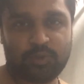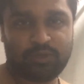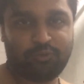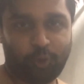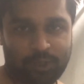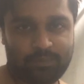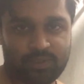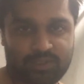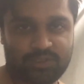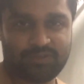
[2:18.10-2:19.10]
about 40
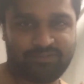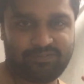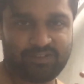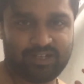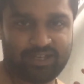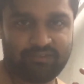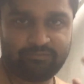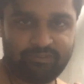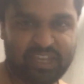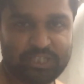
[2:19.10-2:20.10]
minutes of uh,
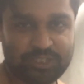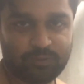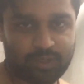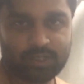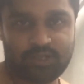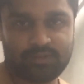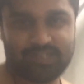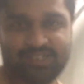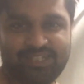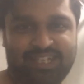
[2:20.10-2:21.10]
weight workout
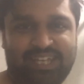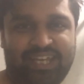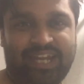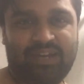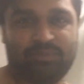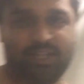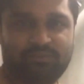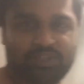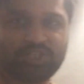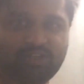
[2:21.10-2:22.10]
and I'm done with